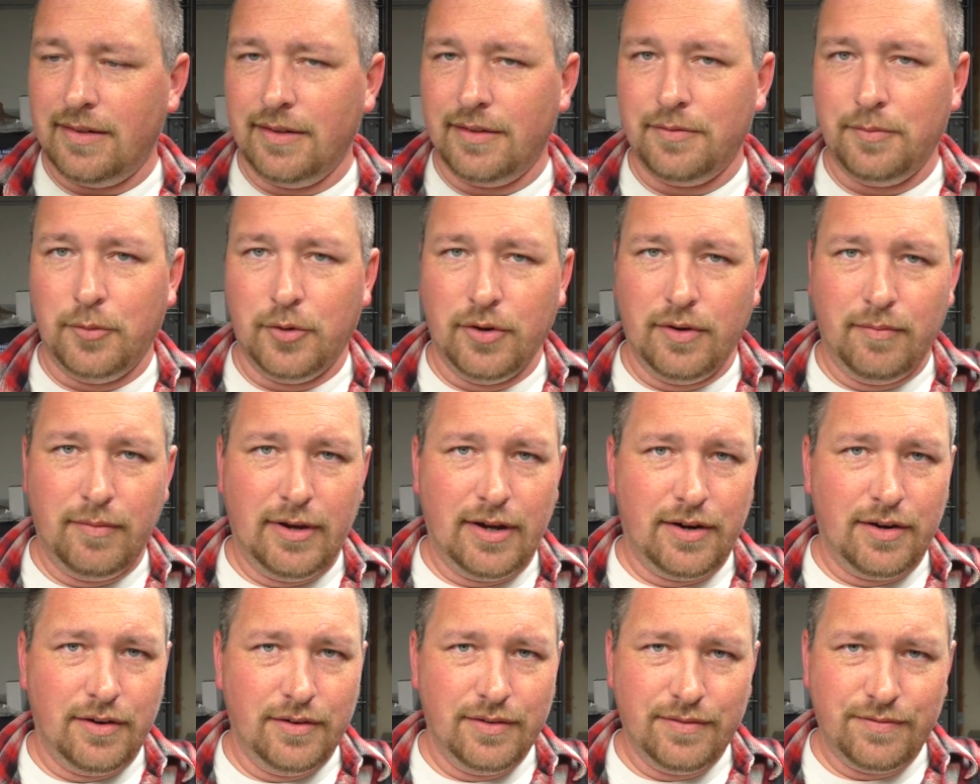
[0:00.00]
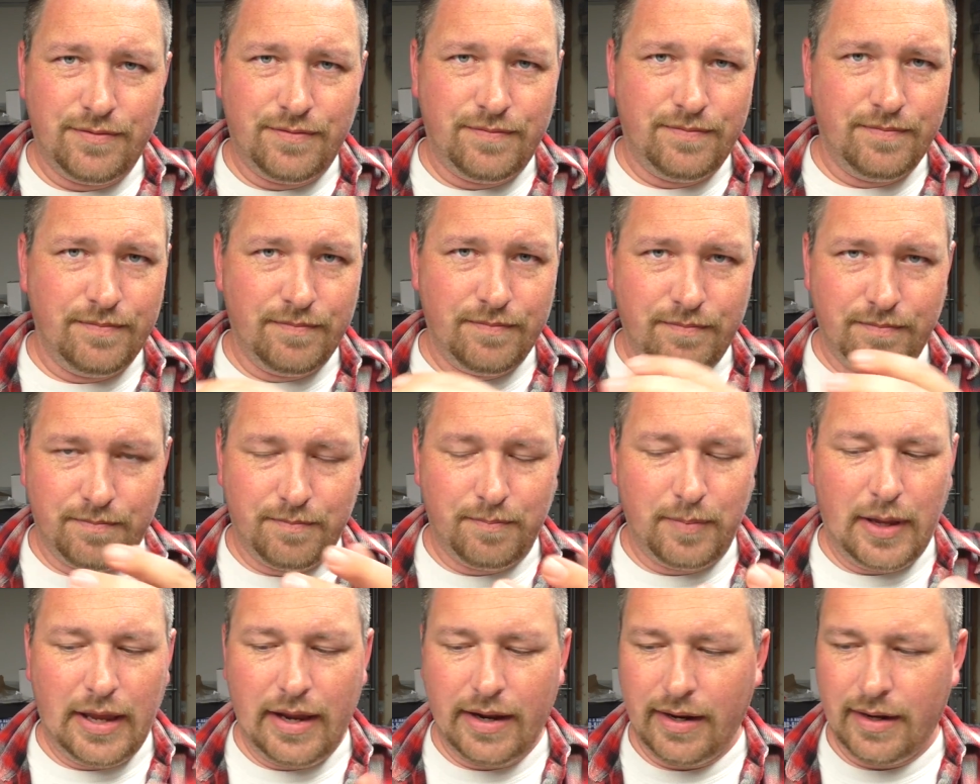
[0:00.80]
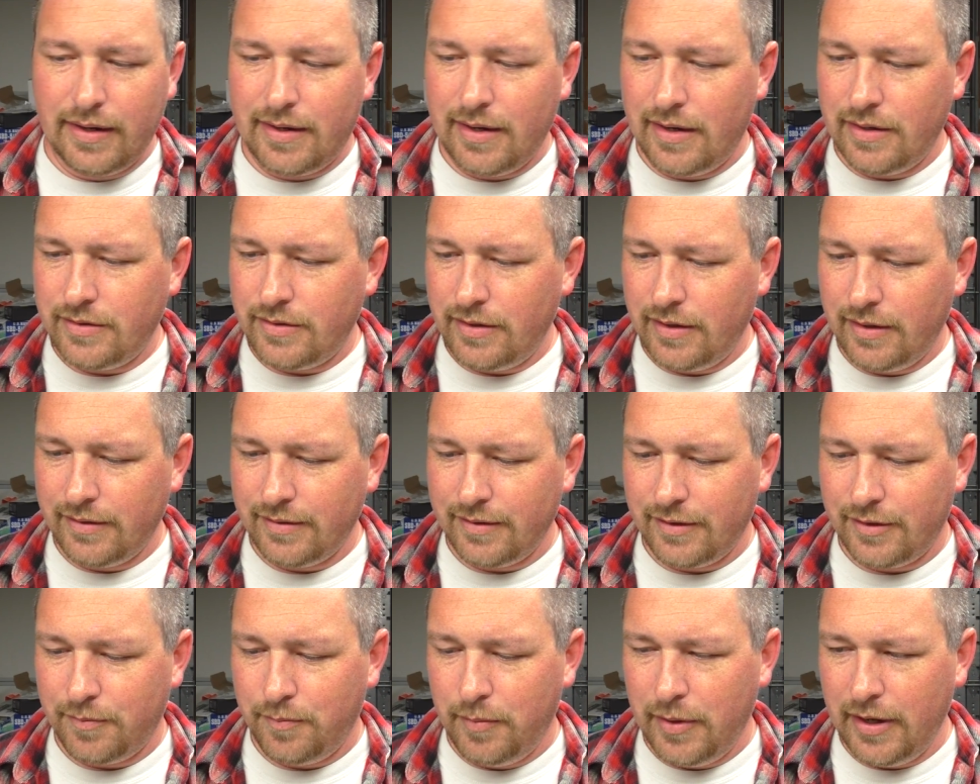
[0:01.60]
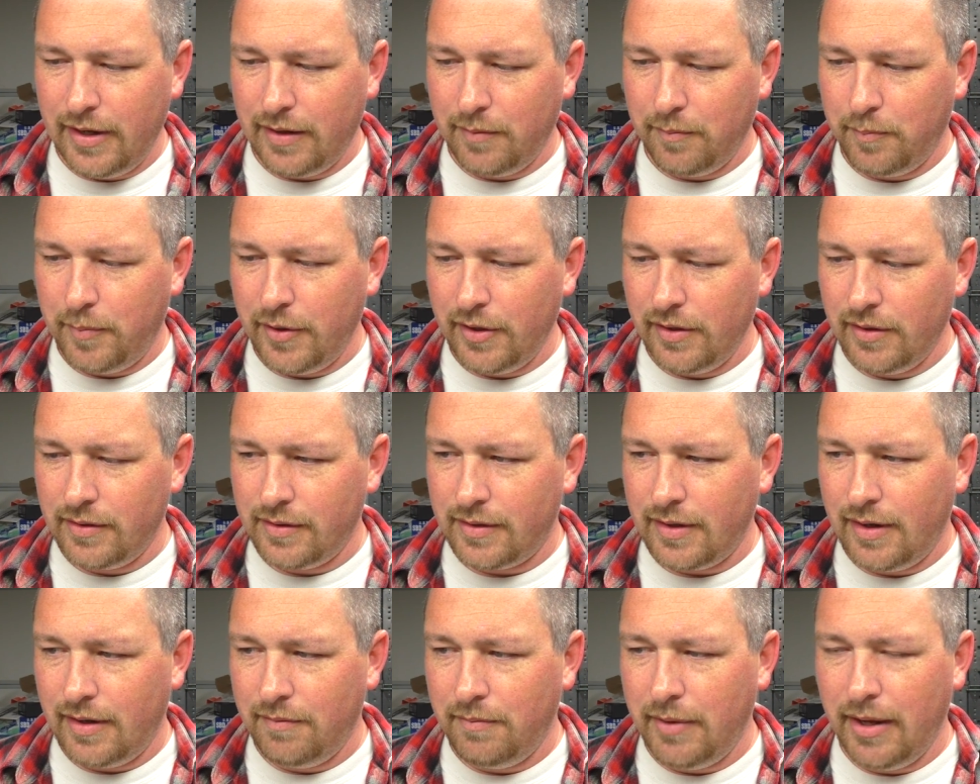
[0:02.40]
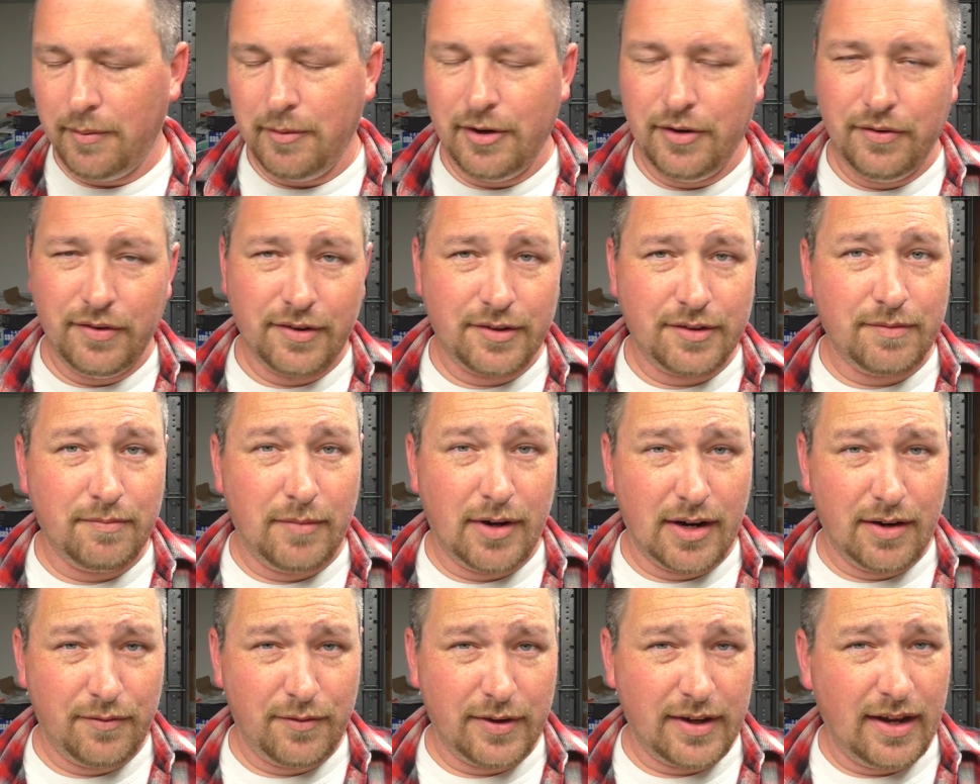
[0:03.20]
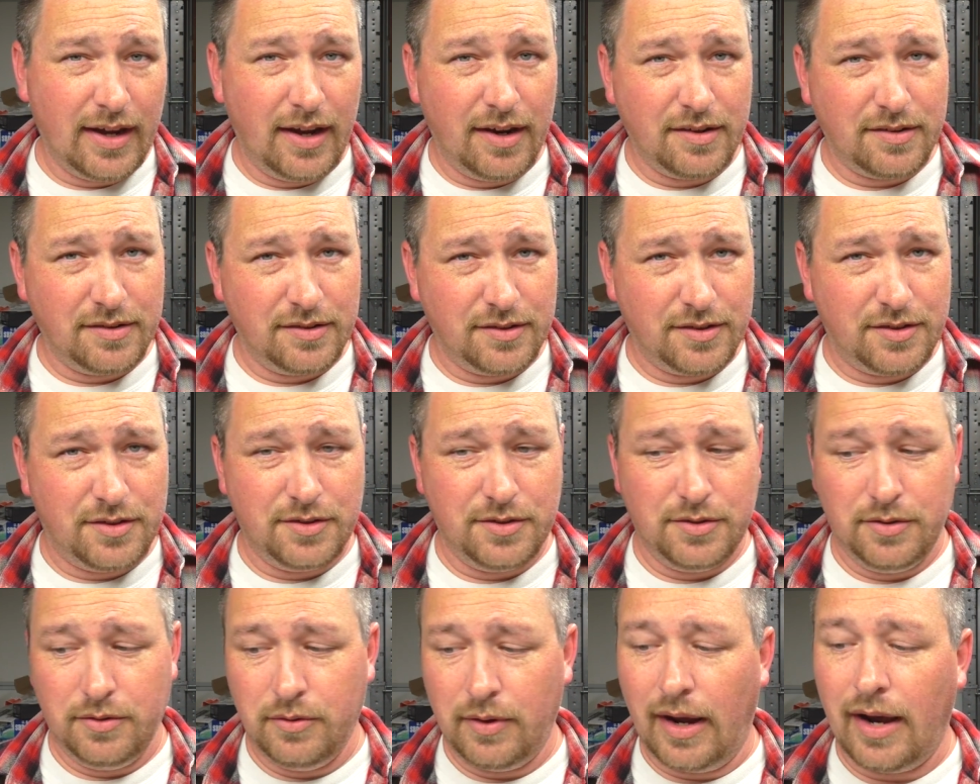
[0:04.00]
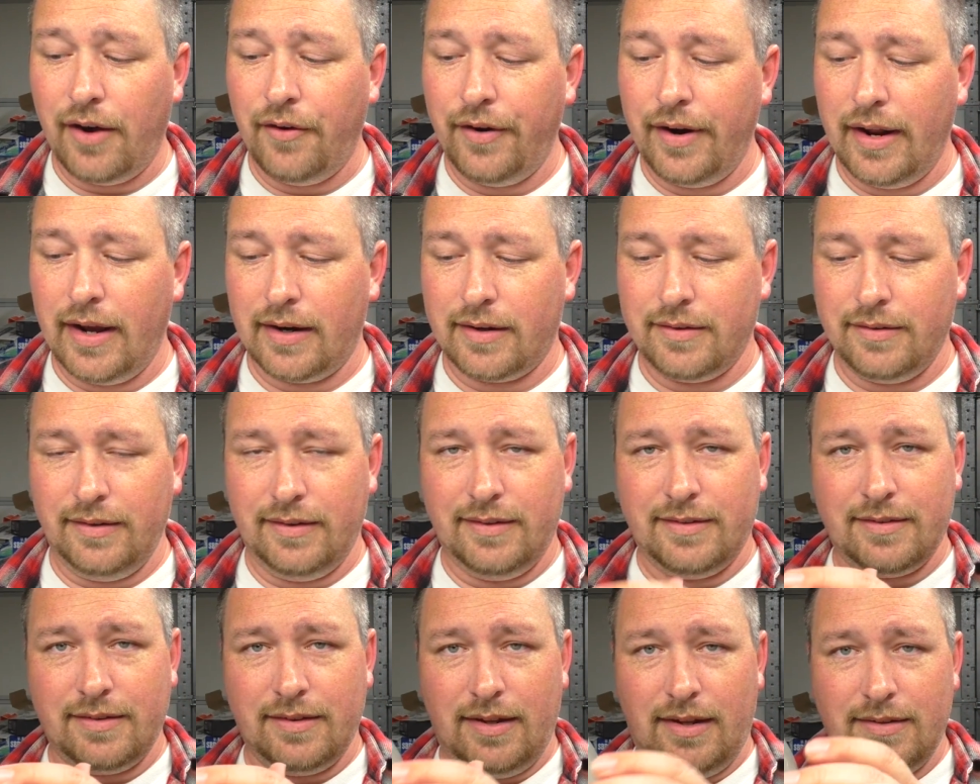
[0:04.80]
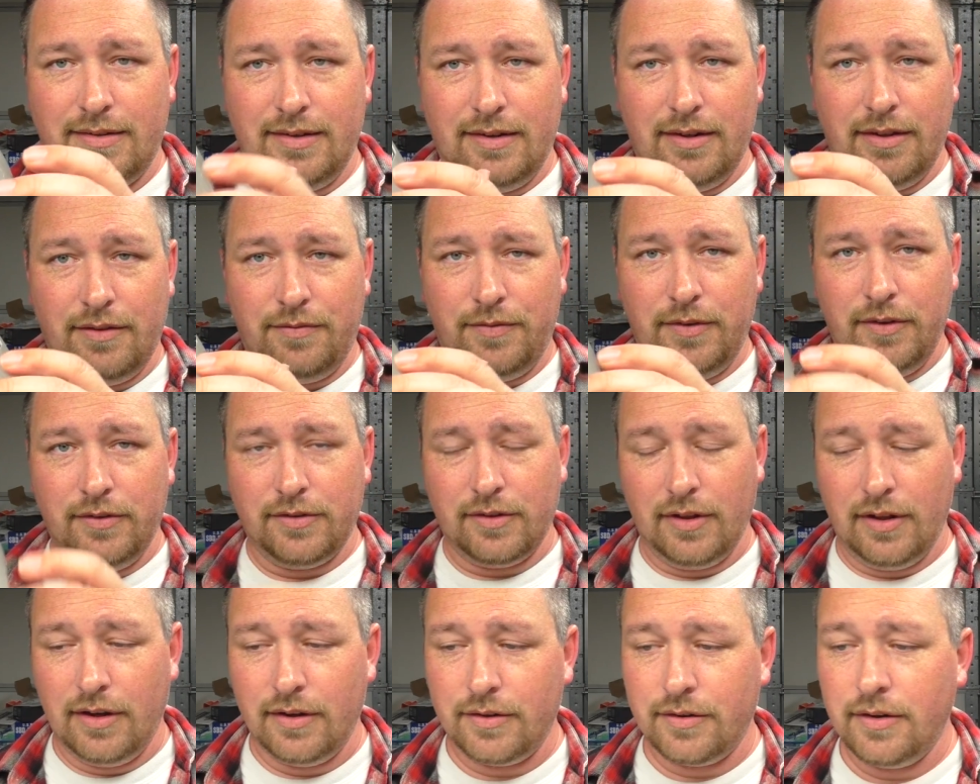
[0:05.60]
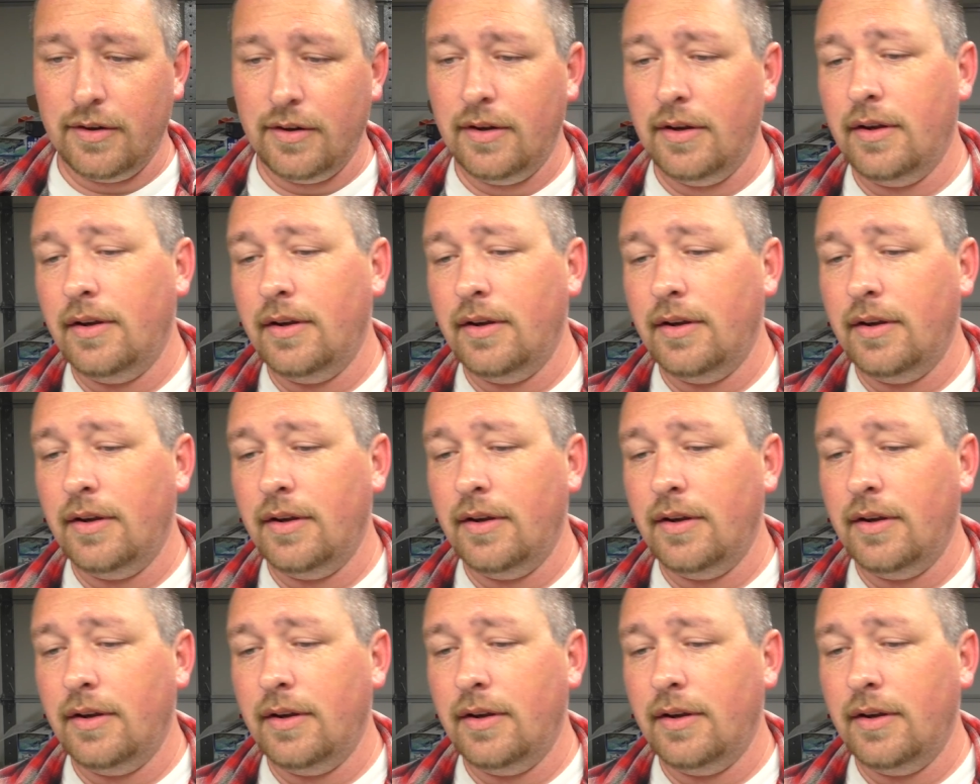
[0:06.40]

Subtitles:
It's more a matter of paying attention as it's being built and maybe doing some modifications to how it actually slots into the fuselage.